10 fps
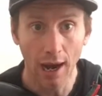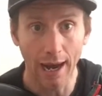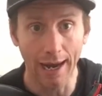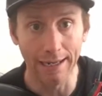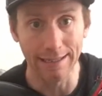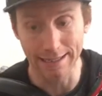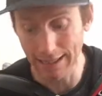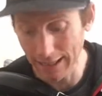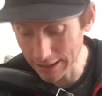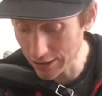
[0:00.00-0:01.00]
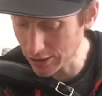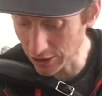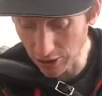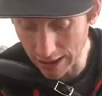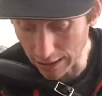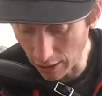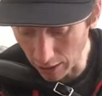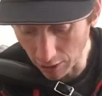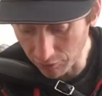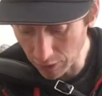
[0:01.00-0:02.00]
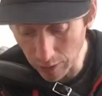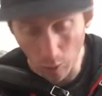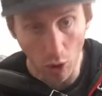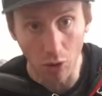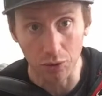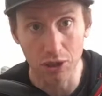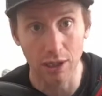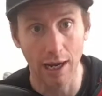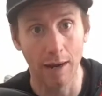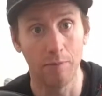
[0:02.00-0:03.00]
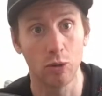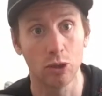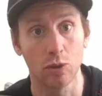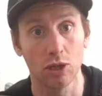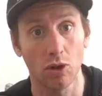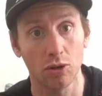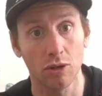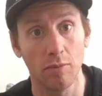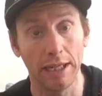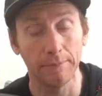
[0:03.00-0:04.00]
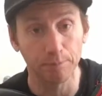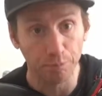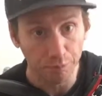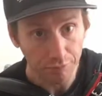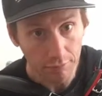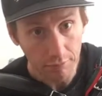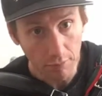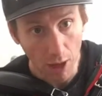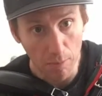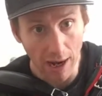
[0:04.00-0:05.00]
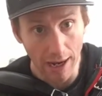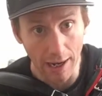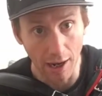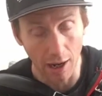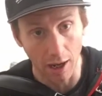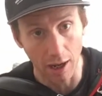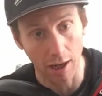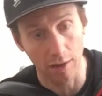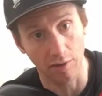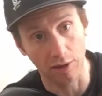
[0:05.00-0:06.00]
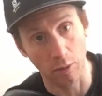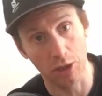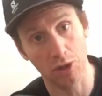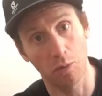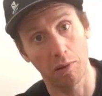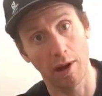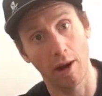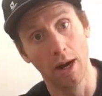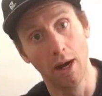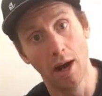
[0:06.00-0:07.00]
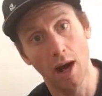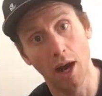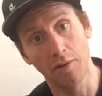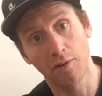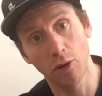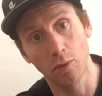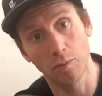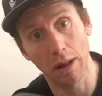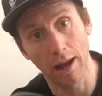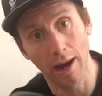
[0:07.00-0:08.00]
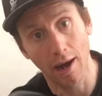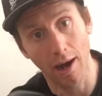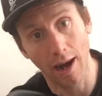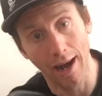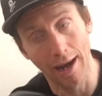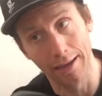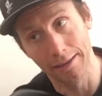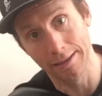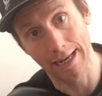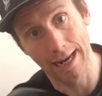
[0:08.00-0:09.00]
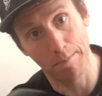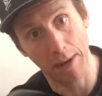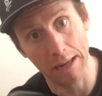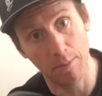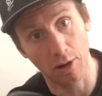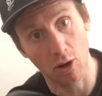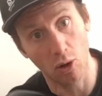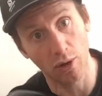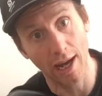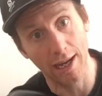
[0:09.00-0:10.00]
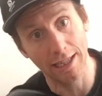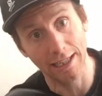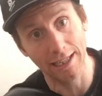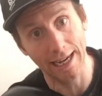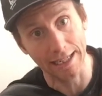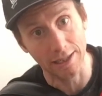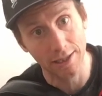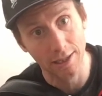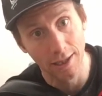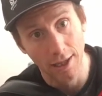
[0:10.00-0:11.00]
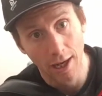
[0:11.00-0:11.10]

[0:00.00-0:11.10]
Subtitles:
And this is a great and lovely wee waltz which was taught to me by a lovely whistle player and flute player and piper called Annie Grace.